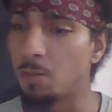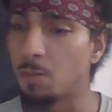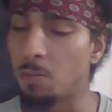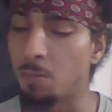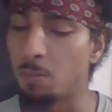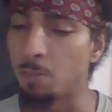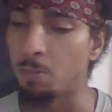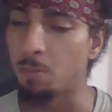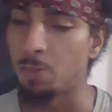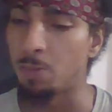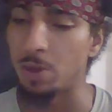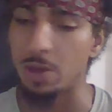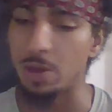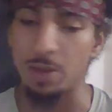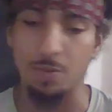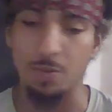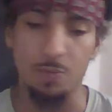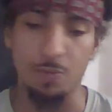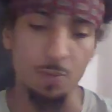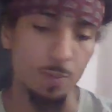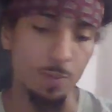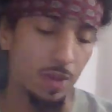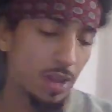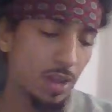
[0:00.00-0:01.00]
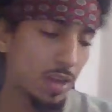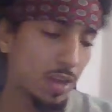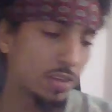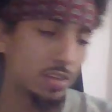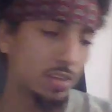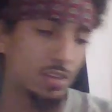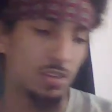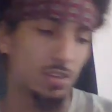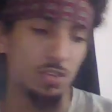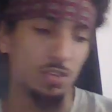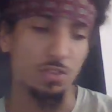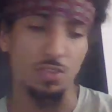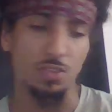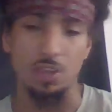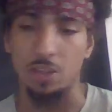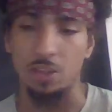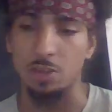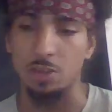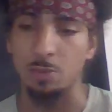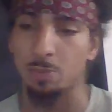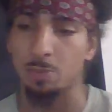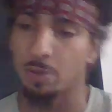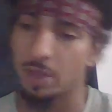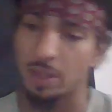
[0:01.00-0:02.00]
But for me, I just used
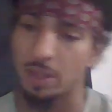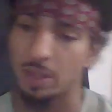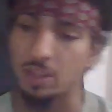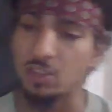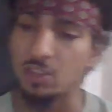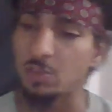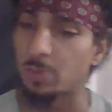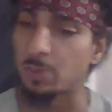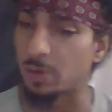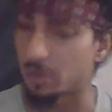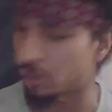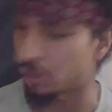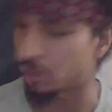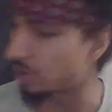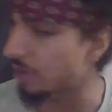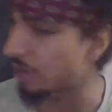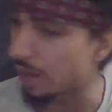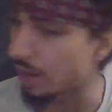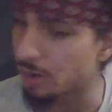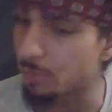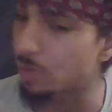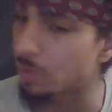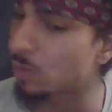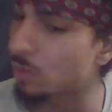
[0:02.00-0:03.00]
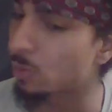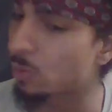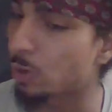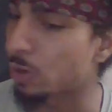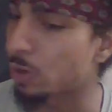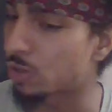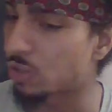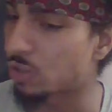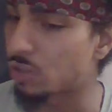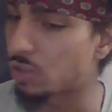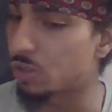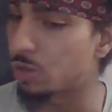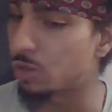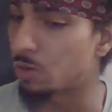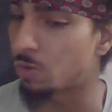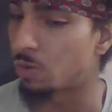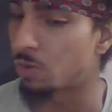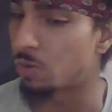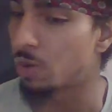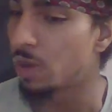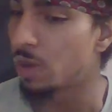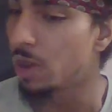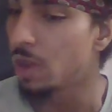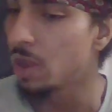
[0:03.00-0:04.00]
other plants, but ketamine works too.
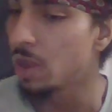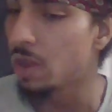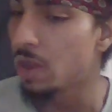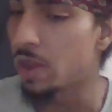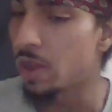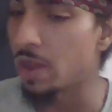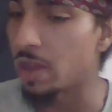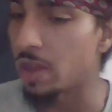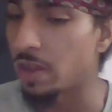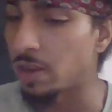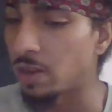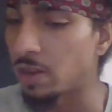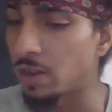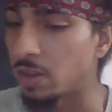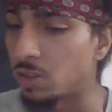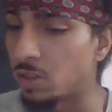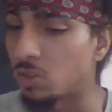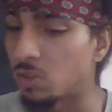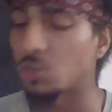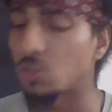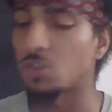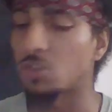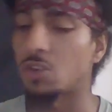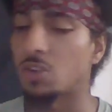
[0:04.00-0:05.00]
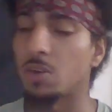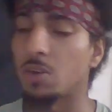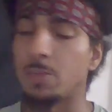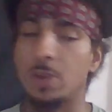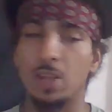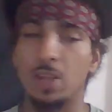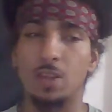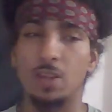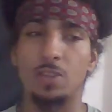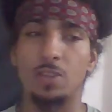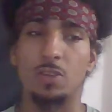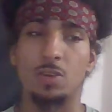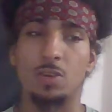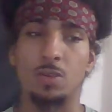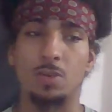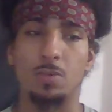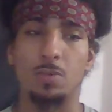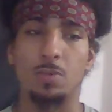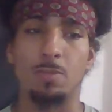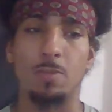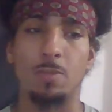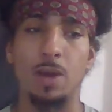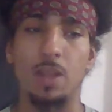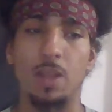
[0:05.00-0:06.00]
And there's so many
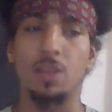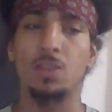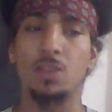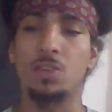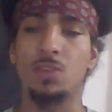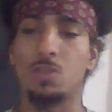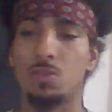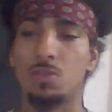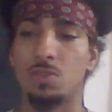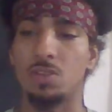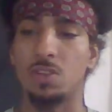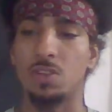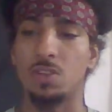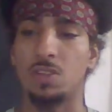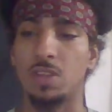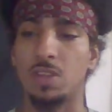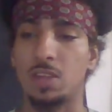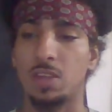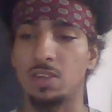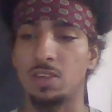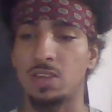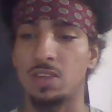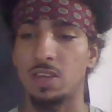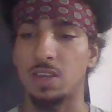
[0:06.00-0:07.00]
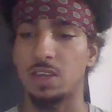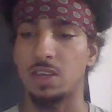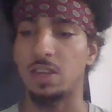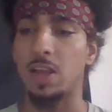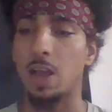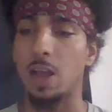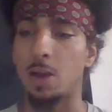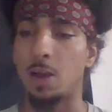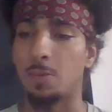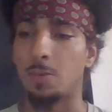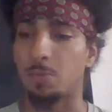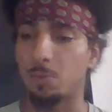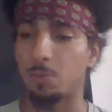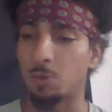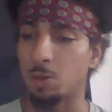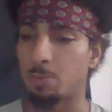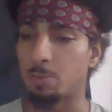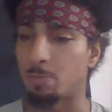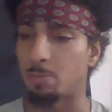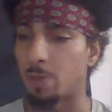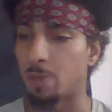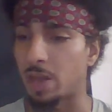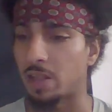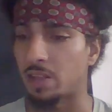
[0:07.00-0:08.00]
other molecules and things that can help
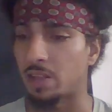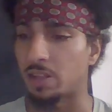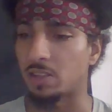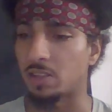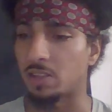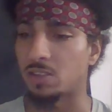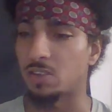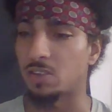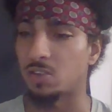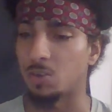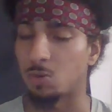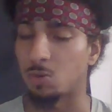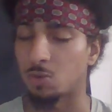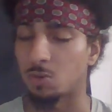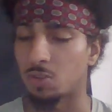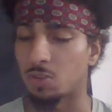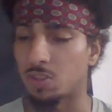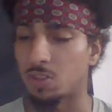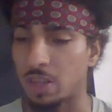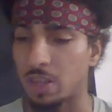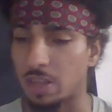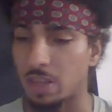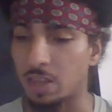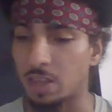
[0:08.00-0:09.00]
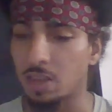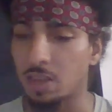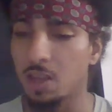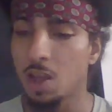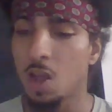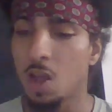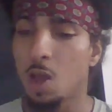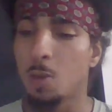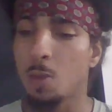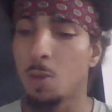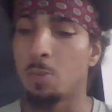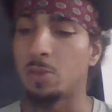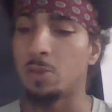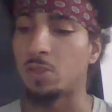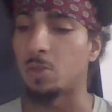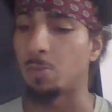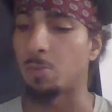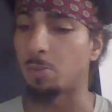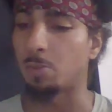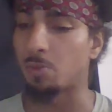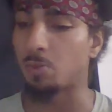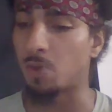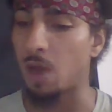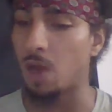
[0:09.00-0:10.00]
rebalance your thing. But
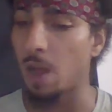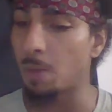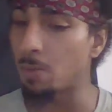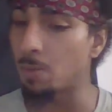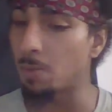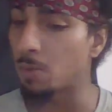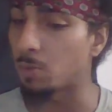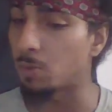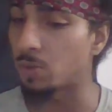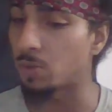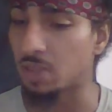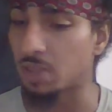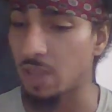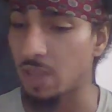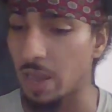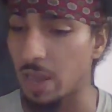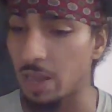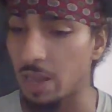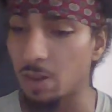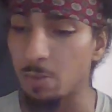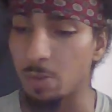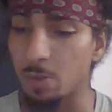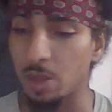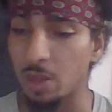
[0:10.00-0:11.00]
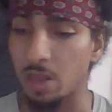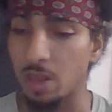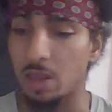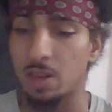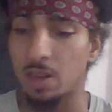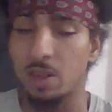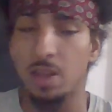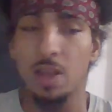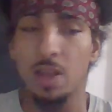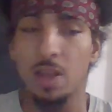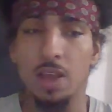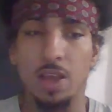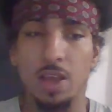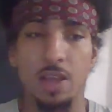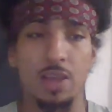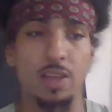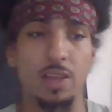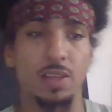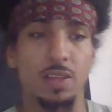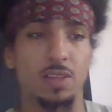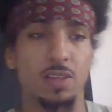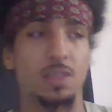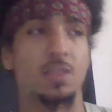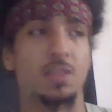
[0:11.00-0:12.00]
the problem with ketamine
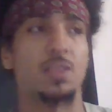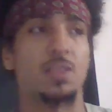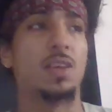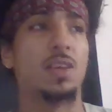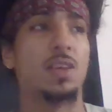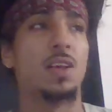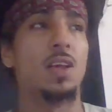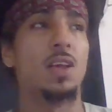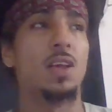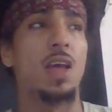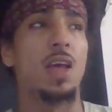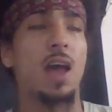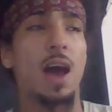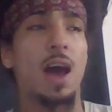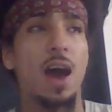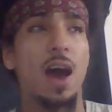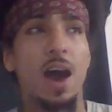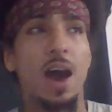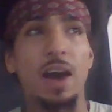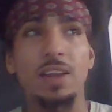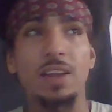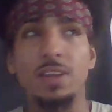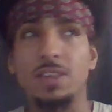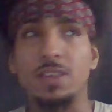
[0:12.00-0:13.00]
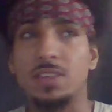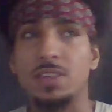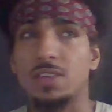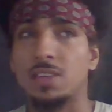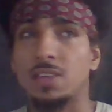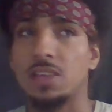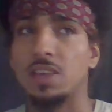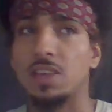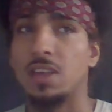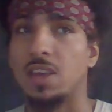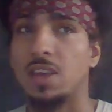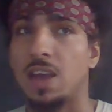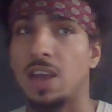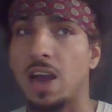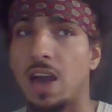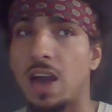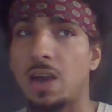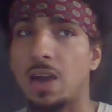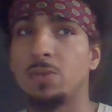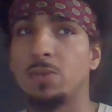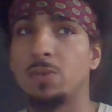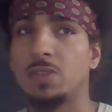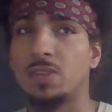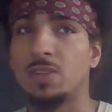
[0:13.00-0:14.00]
is, honestly,
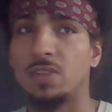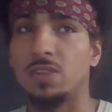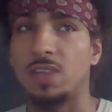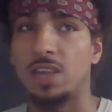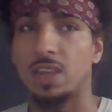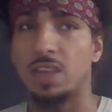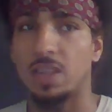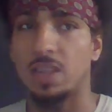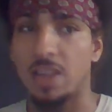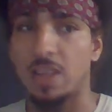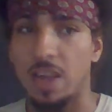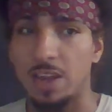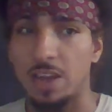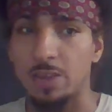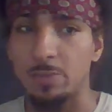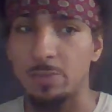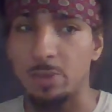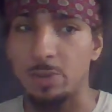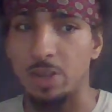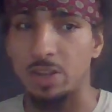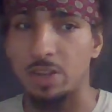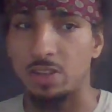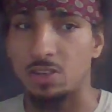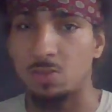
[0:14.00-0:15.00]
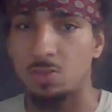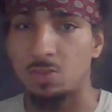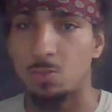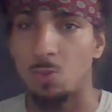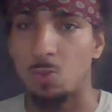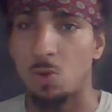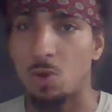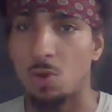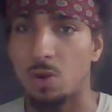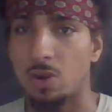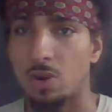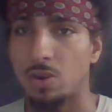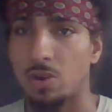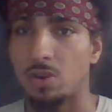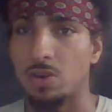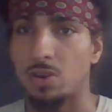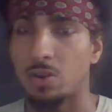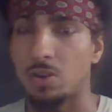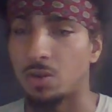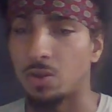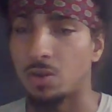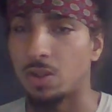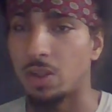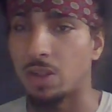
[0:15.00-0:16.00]
I would say ketamine is more
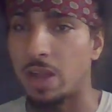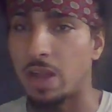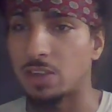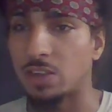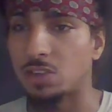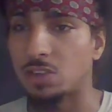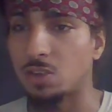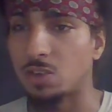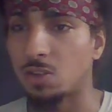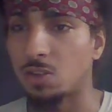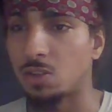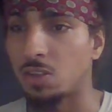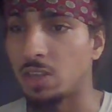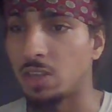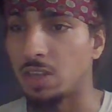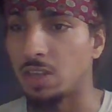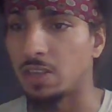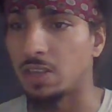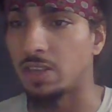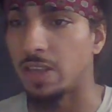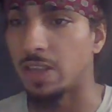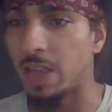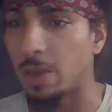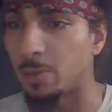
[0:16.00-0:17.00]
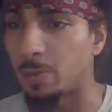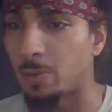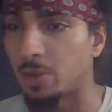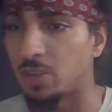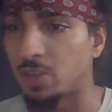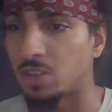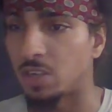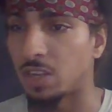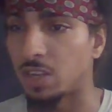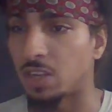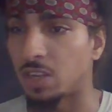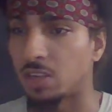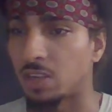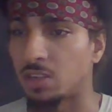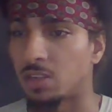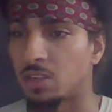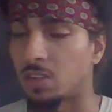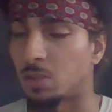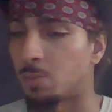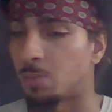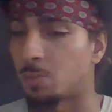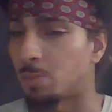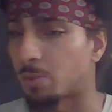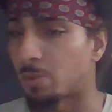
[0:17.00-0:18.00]
neurologically damaging to
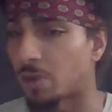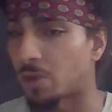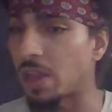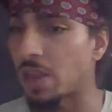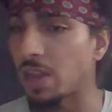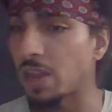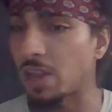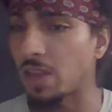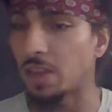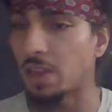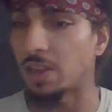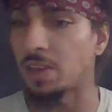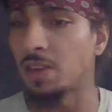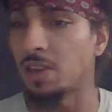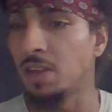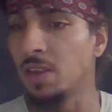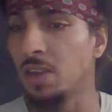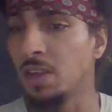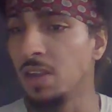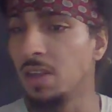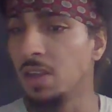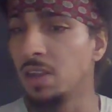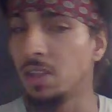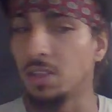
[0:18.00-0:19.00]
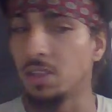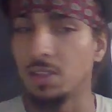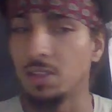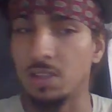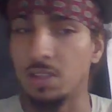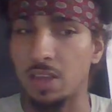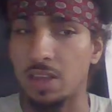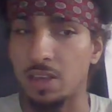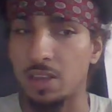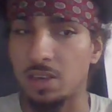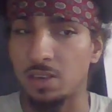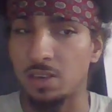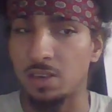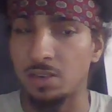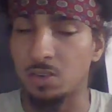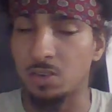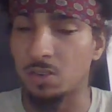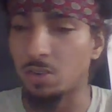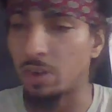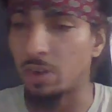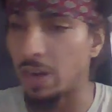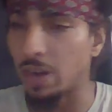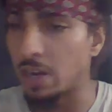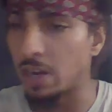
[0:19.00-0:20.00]
the brain than
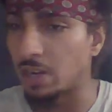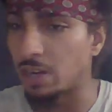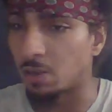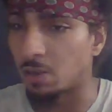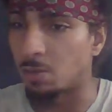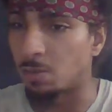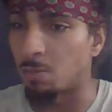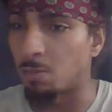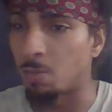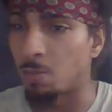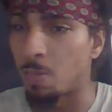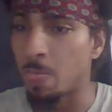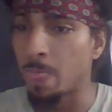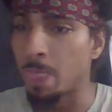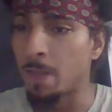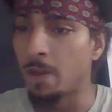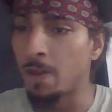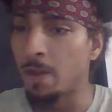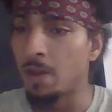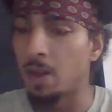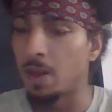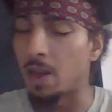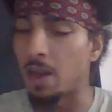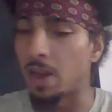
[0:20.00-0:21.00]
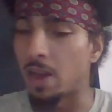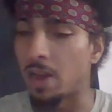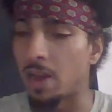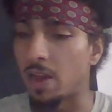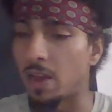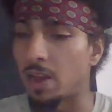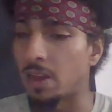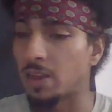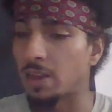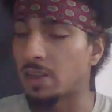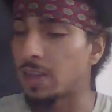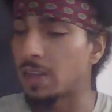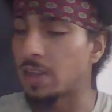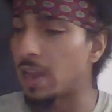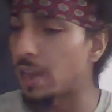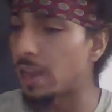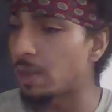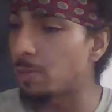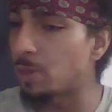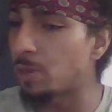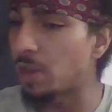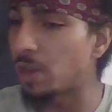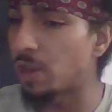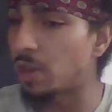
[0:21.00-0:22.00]
kratom.
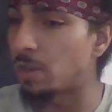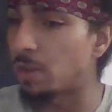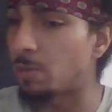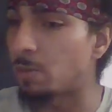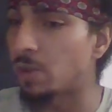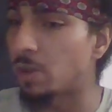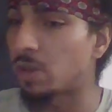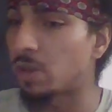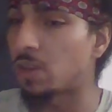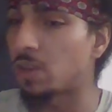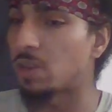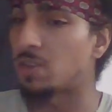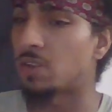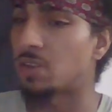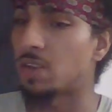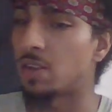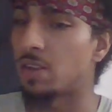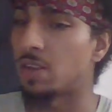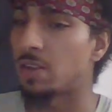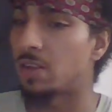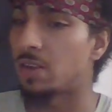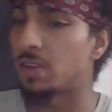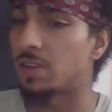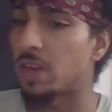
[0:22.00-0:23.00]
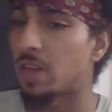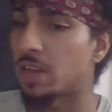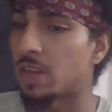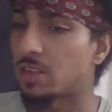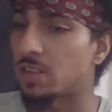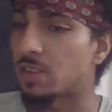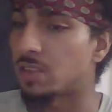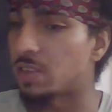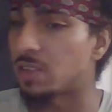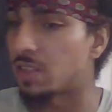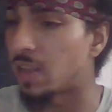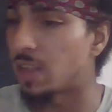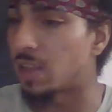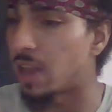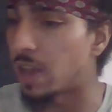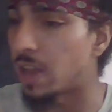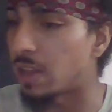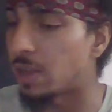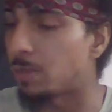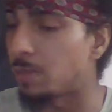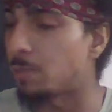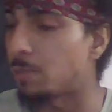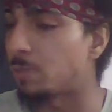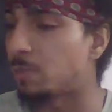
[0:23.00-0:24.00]
Ketamine, because it attaches to the
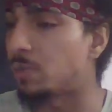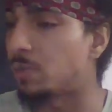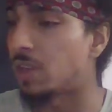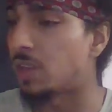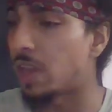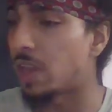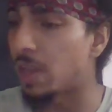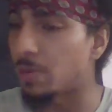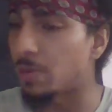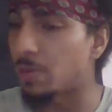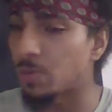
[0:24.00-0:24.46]
NMDA